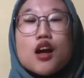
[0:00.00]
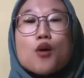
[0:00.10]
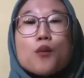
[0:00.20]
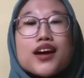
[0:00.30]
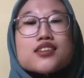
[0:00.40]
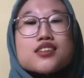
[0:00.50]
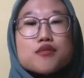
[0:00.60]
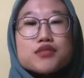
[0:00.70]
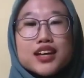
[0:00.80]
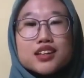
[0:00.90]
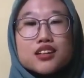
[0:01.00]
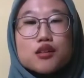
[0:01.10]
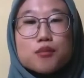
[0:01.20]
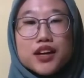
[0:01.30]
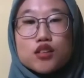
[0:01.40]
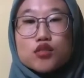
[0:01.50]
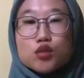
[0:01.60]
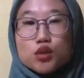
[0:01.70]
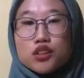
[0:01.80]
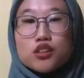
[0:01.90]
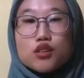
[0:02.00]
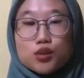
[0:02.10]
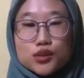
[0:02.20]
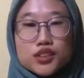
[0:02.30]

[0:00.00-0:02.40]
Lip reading: when subjected by torque load,